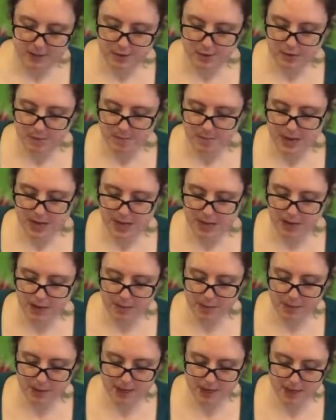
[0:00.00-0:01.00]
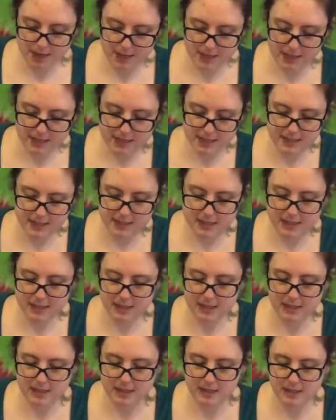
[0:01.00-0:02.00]
to make the paws.
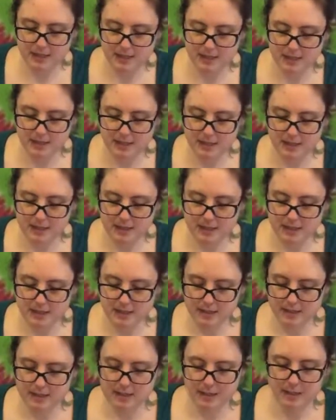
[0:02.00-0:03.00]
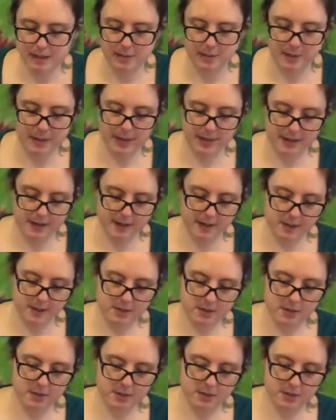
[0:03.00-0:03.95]
There we go.